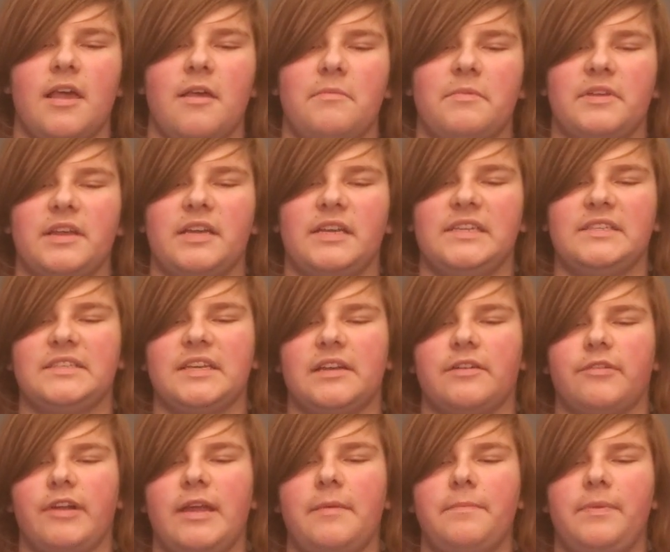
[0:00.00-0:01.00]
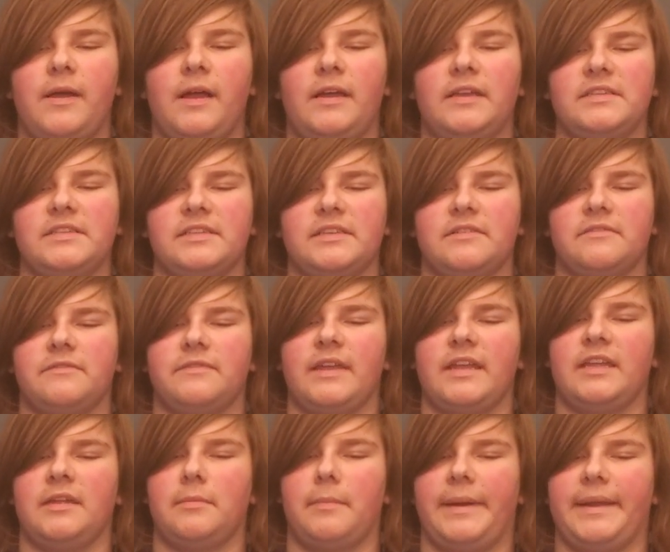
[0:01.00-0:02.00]
because a gram-positive
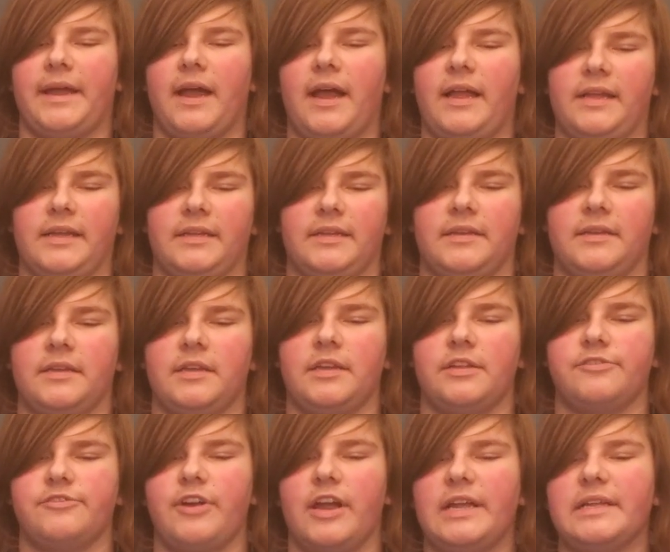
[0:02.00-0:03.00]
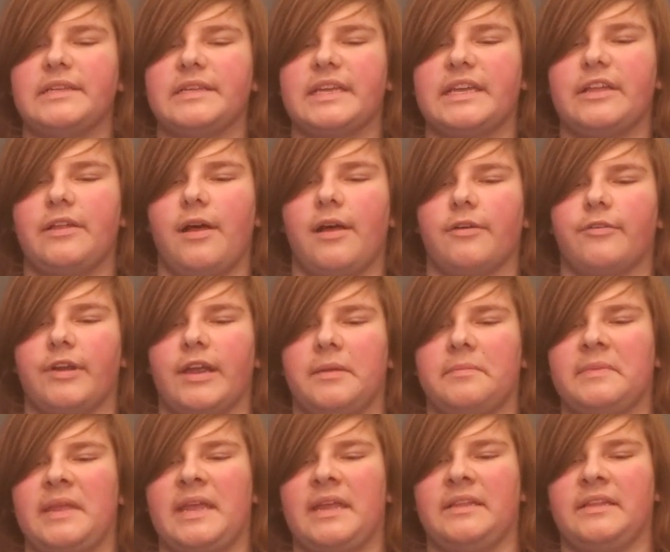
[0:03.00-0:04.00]
antibiotic trying to kill a
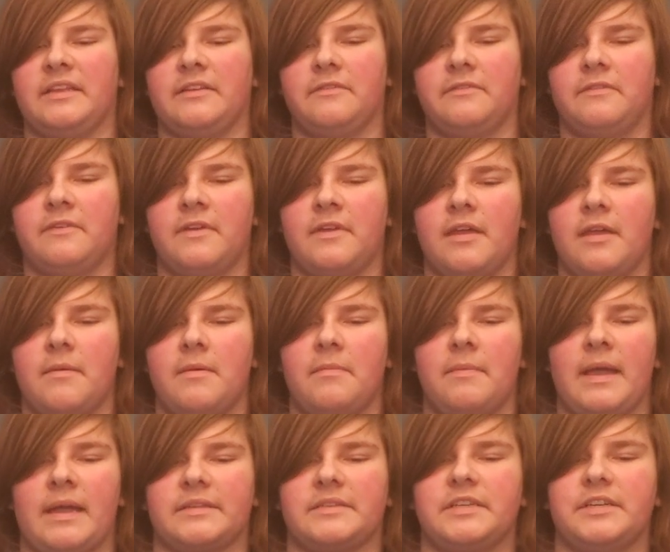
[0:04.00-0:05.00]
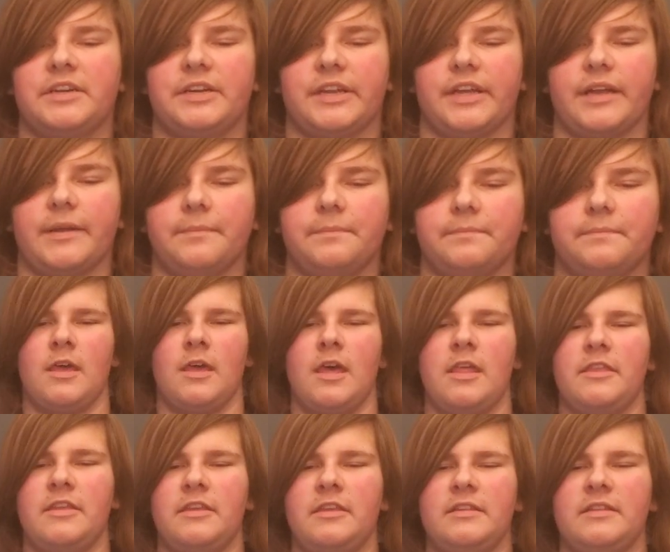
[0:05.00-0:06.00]
gram-negative bacteria.
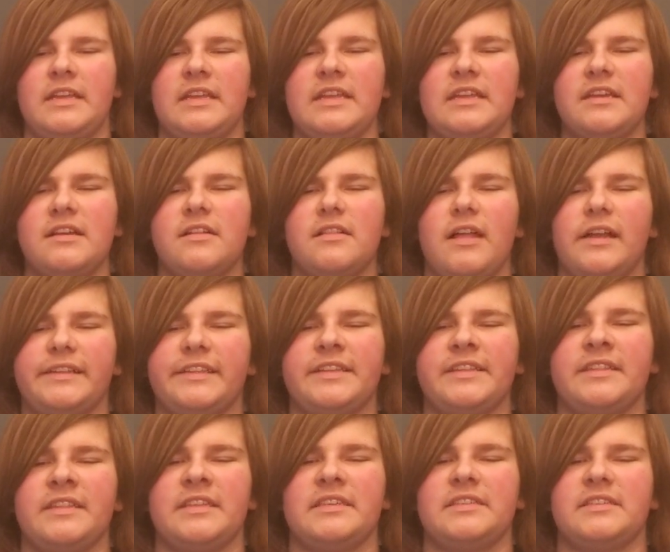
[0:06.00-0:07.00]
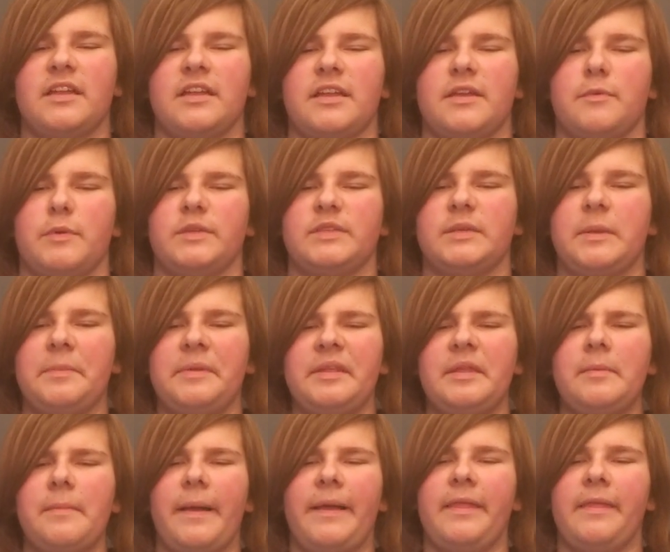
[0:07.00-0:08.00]
The data collected in this study was limited
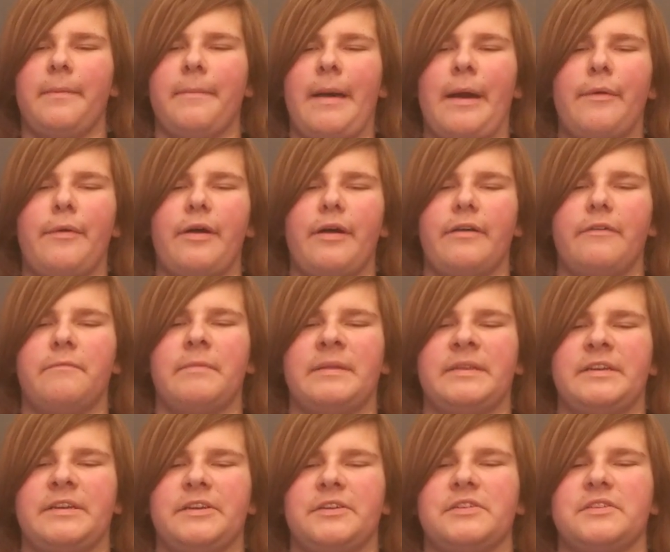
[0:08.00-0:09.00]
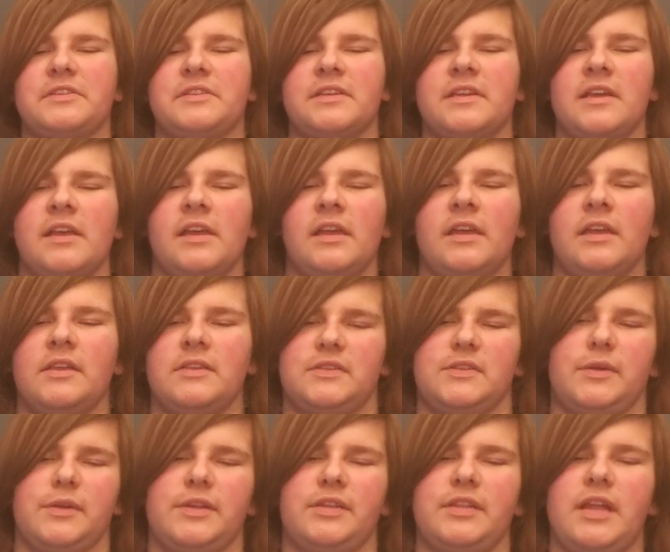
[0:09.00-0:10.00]
by the amount of materials, so
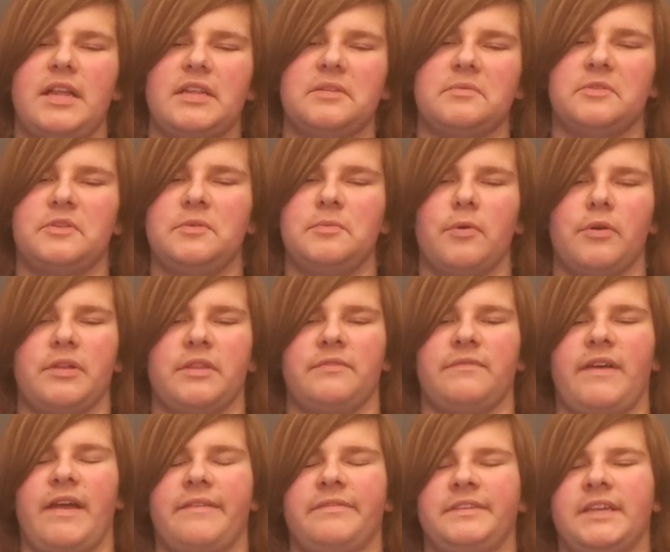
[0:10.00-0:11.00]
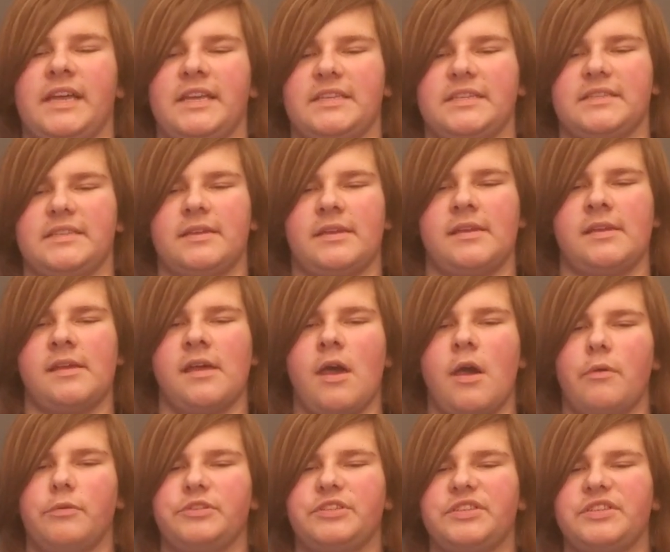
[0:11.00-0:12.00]
I could not do more than 5 tests,
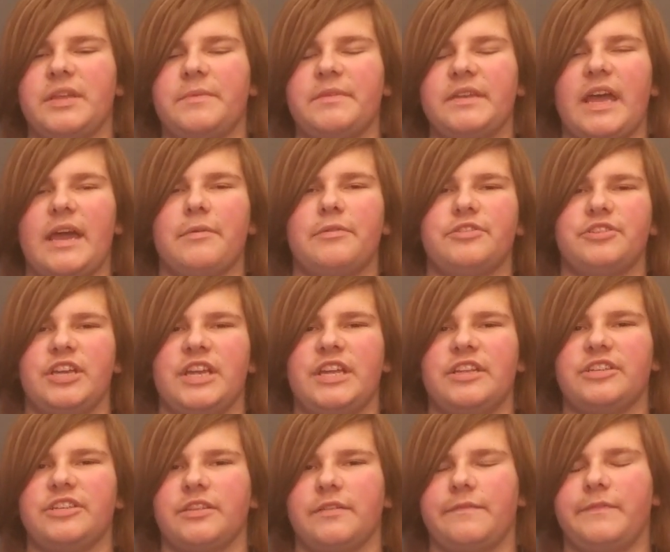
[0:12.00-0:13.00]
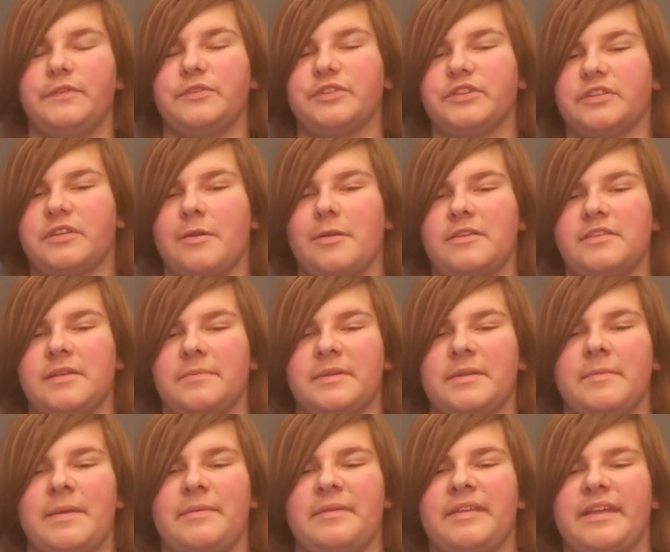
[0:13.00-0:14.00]
which is something I would change in the future to something
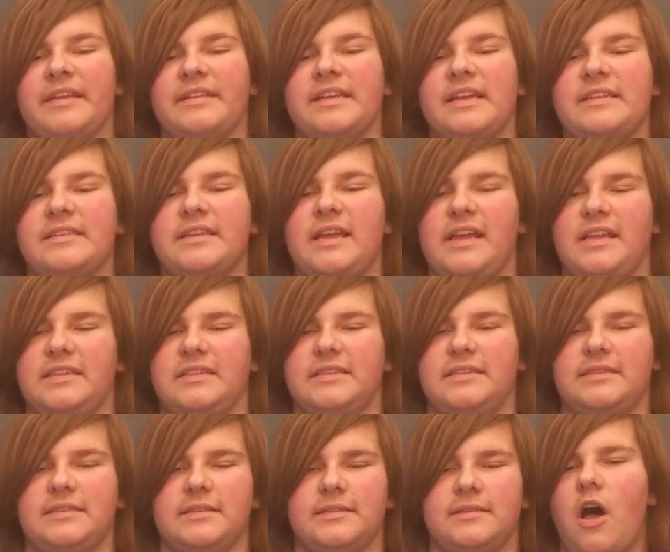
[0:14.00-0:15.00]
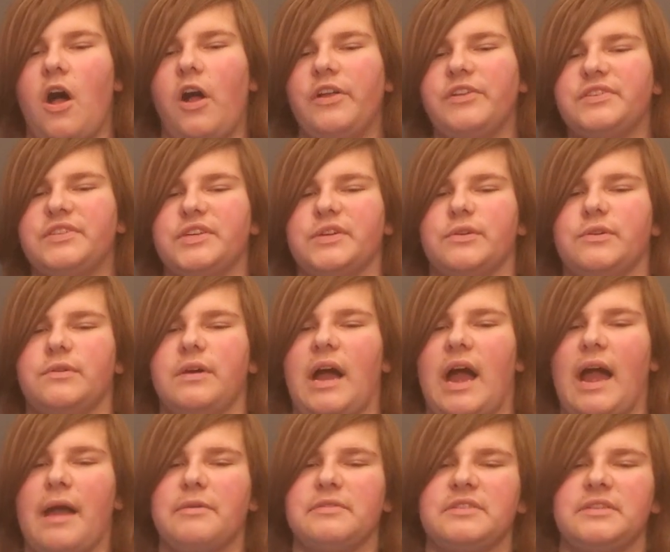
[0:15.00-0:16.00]
maybe like 10 tests. Also,
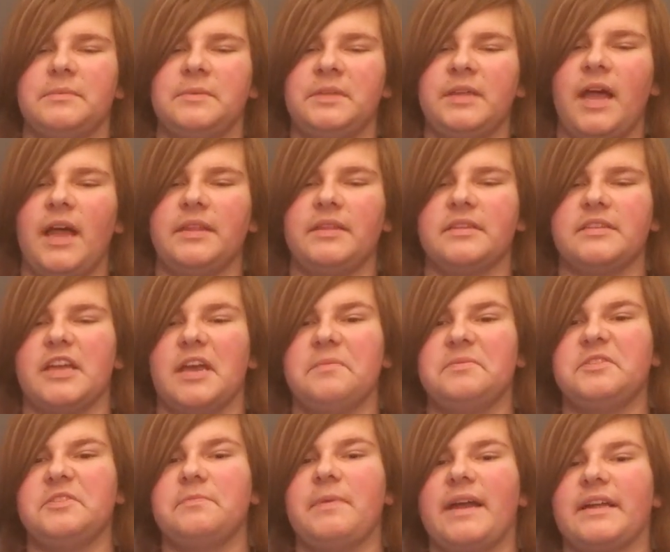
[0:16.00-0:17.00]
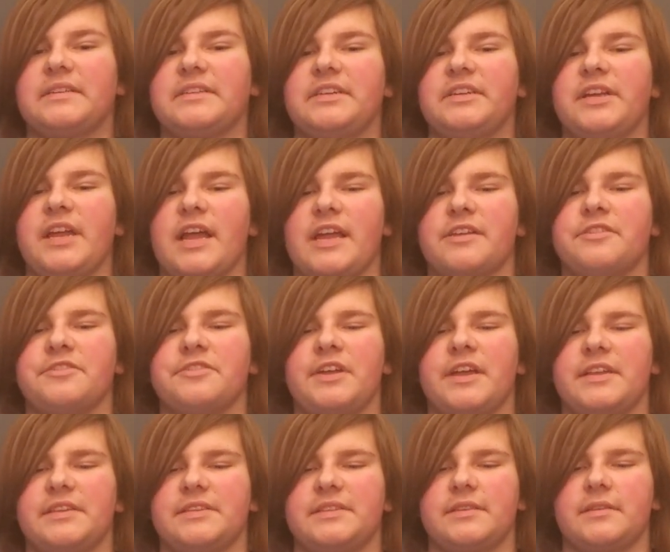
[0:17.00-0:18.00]
I was limited on the types of bacteria I could
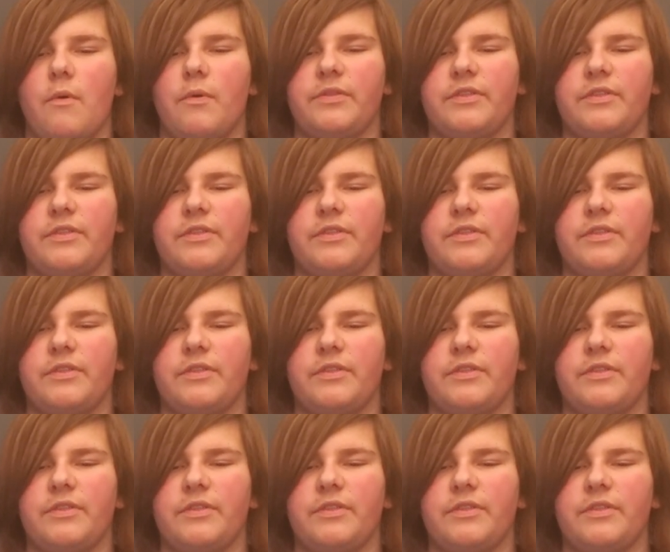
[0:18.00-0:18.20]
test.